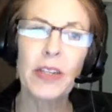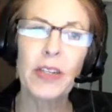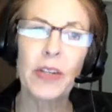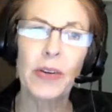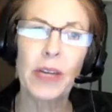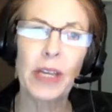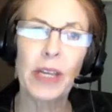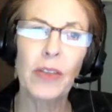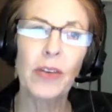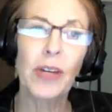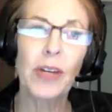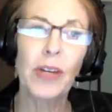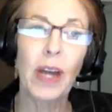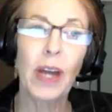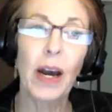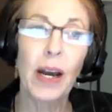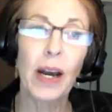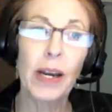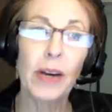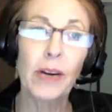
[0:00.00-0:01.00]
So either to
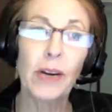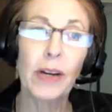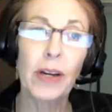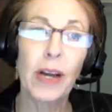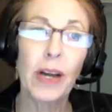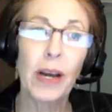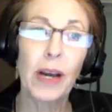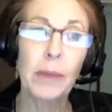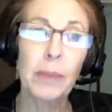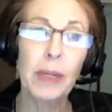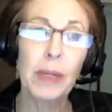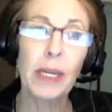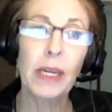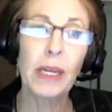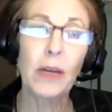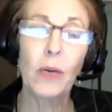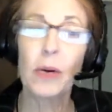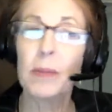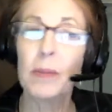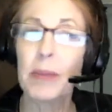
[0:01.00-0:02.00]
hire a
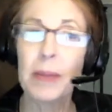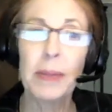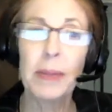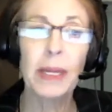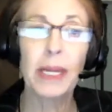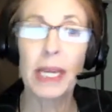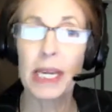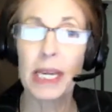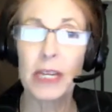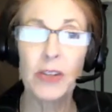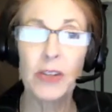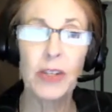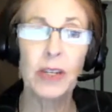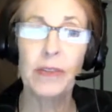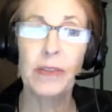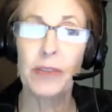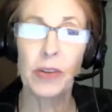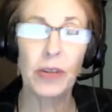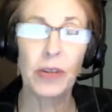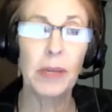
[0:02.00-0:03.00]
company, or maybe an agent
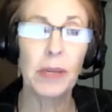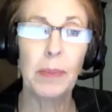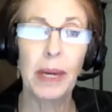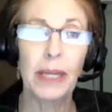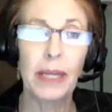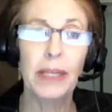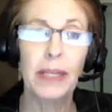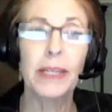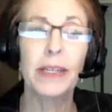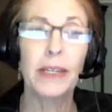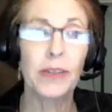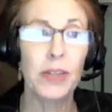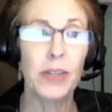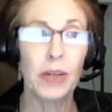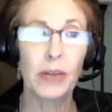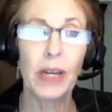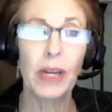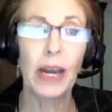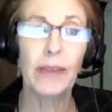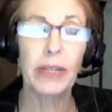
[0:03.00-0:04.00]
if they're independent and
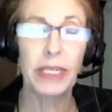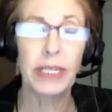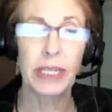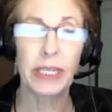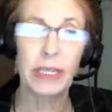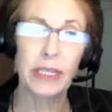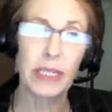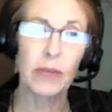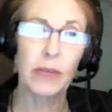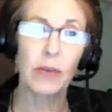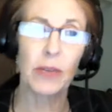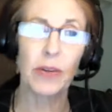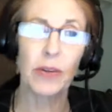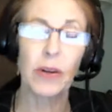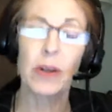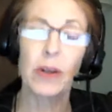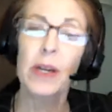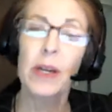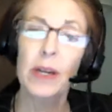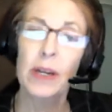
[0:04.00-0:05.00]
don't have a TC with
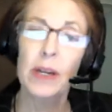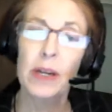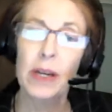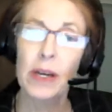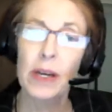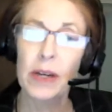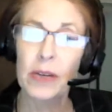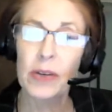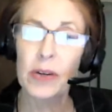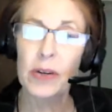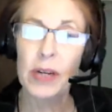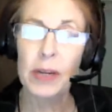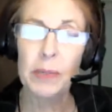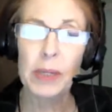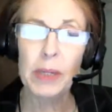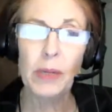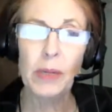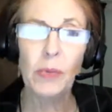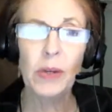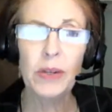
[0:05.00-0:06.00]
their
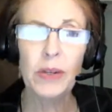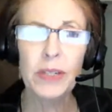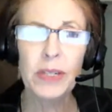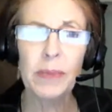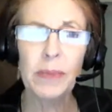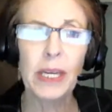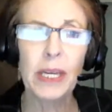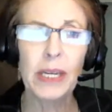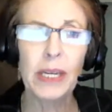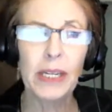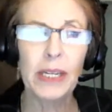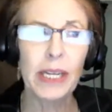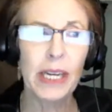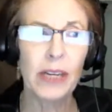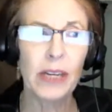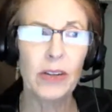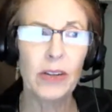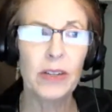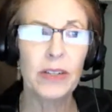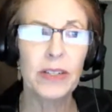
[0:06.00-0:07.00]
company. What are some of the
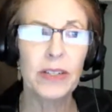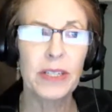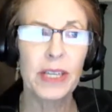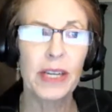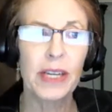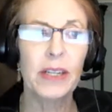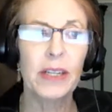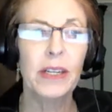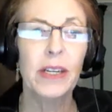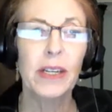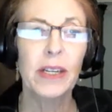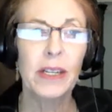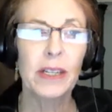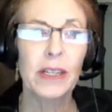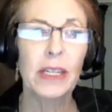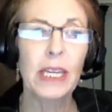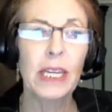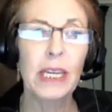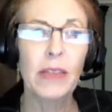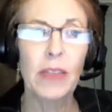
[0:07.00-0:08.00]
indicators that
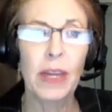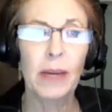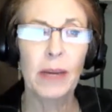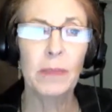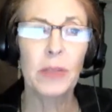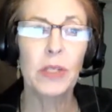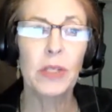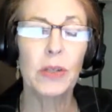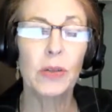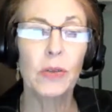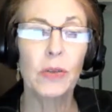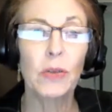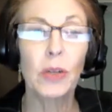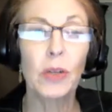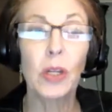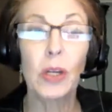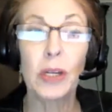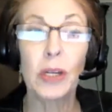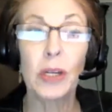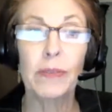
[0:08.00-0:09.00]
lead them to
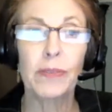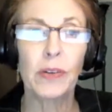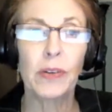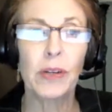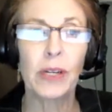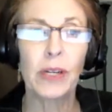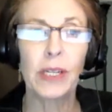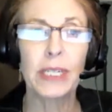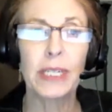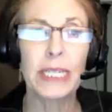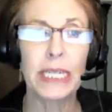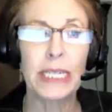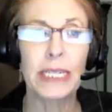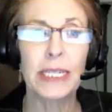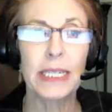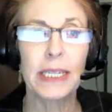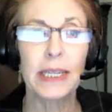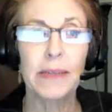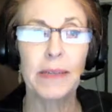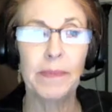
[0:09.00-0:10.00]
look for a
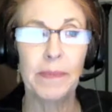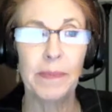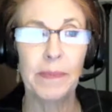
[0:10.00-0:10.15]
TC?